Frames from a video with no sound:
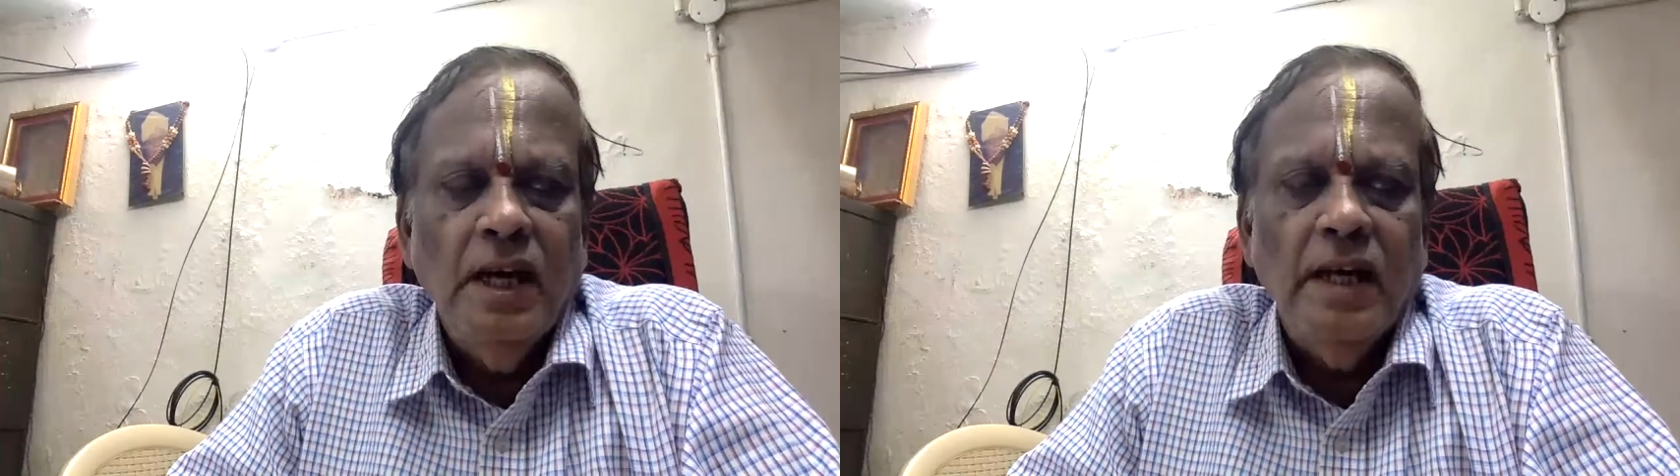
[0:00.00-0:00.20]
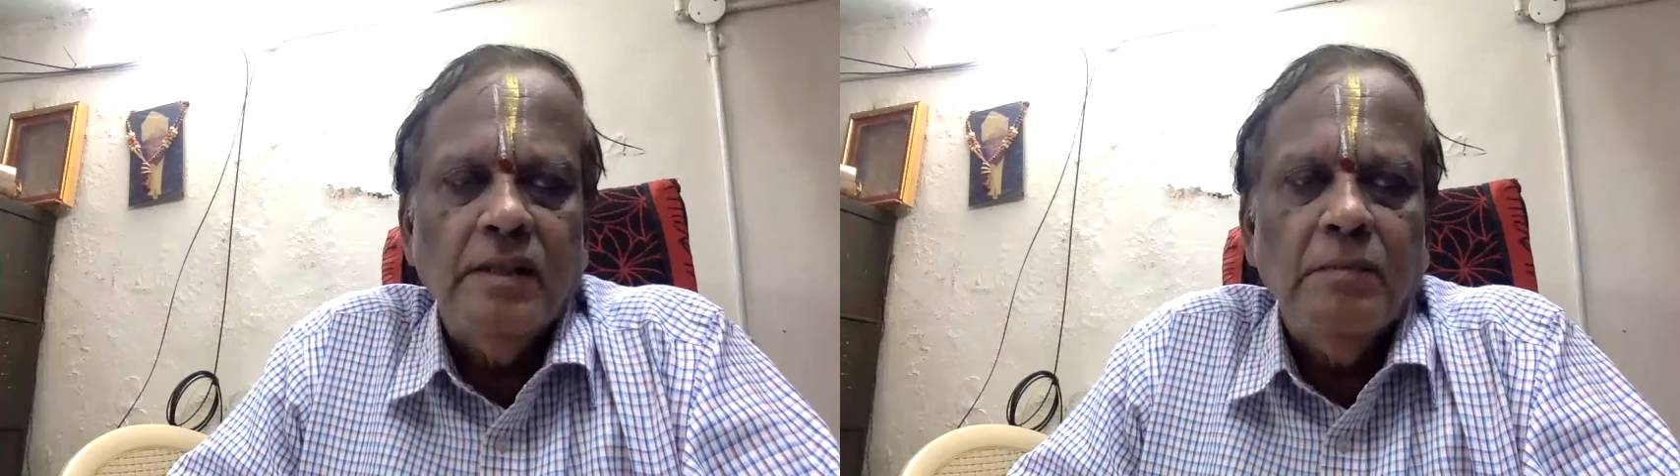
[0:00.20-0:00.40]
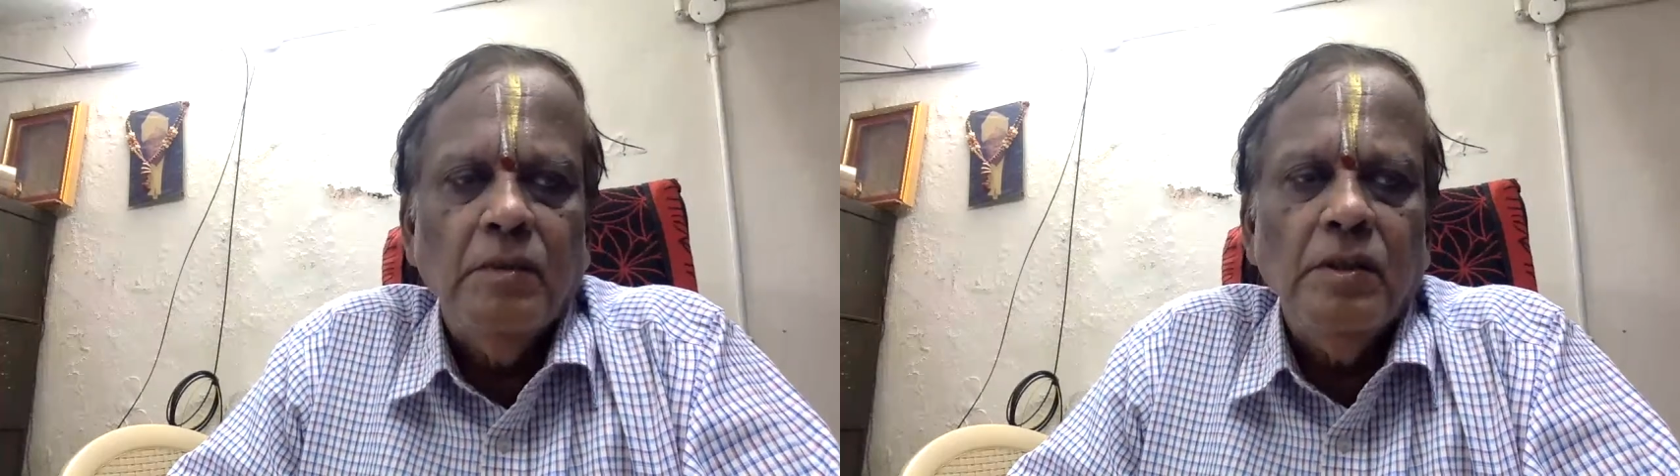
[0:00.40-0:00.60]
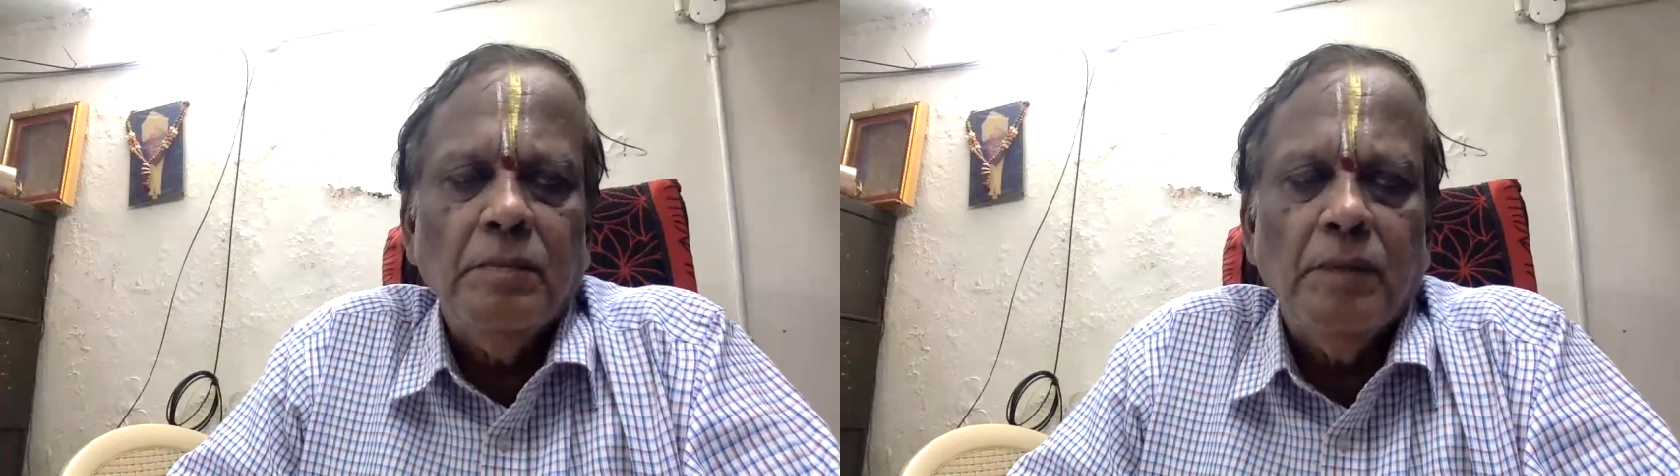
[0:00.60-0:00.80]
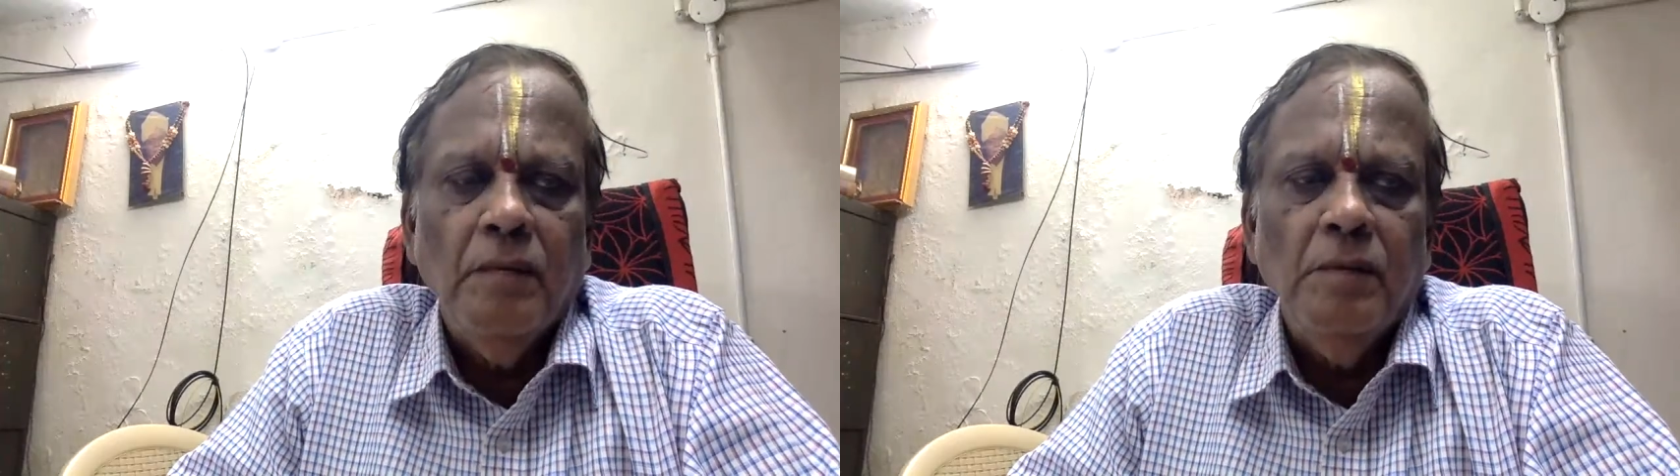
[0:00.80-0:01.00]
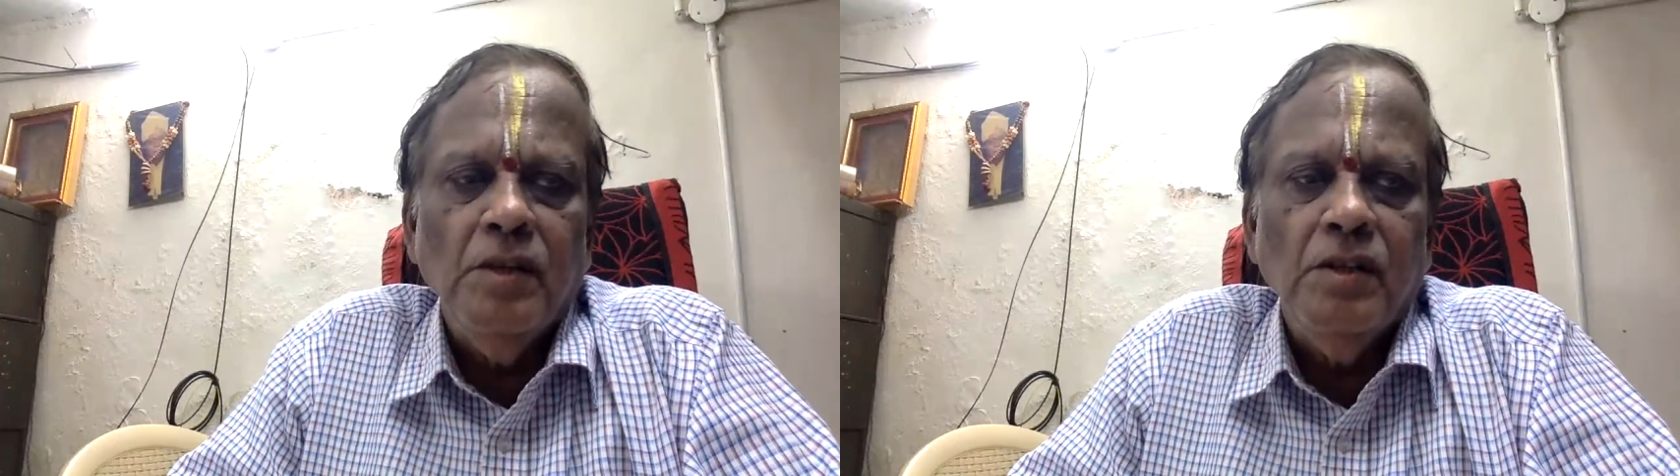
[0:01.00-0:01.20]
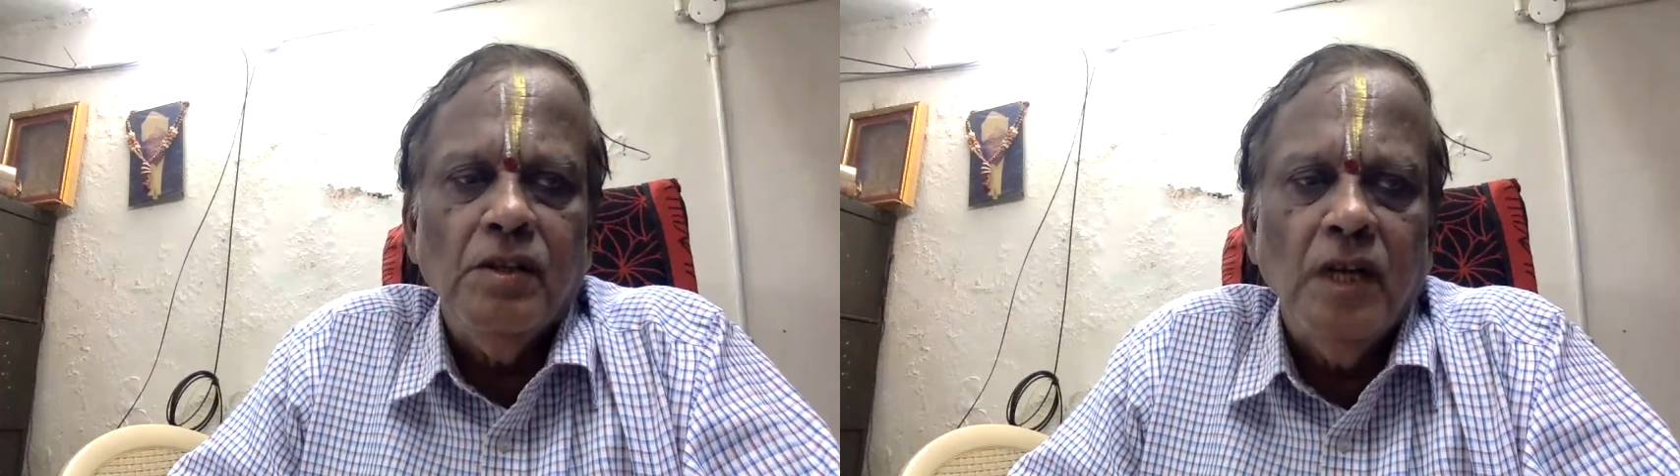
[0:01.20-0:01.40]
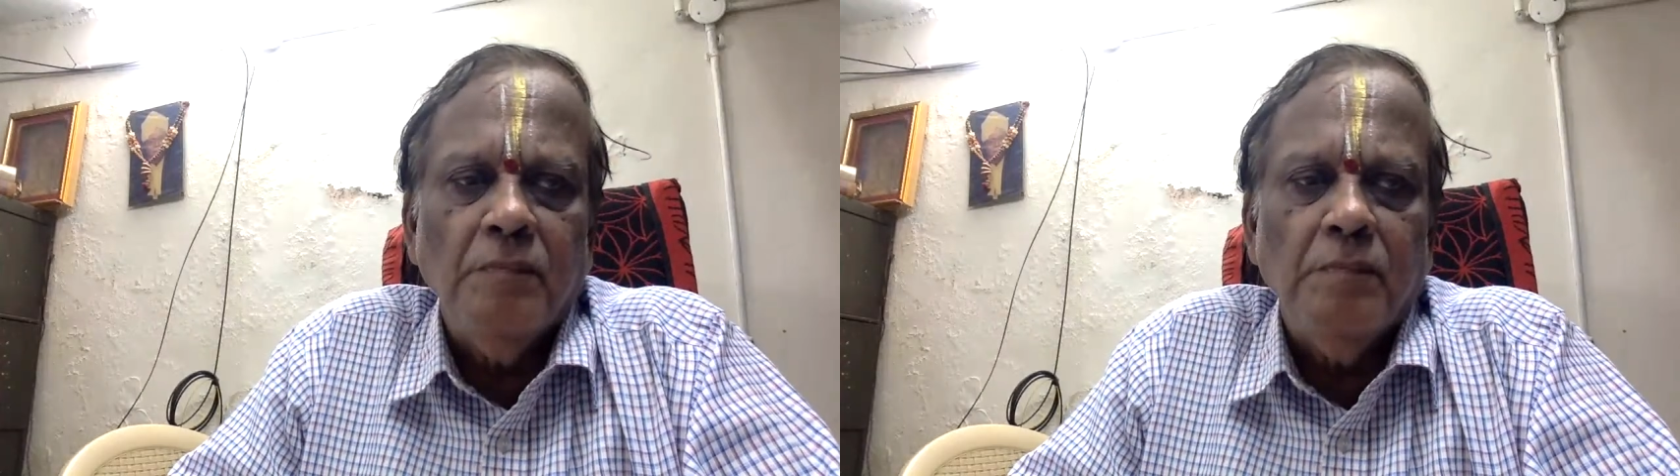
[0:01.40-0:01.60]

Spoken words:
And suppose the promise is not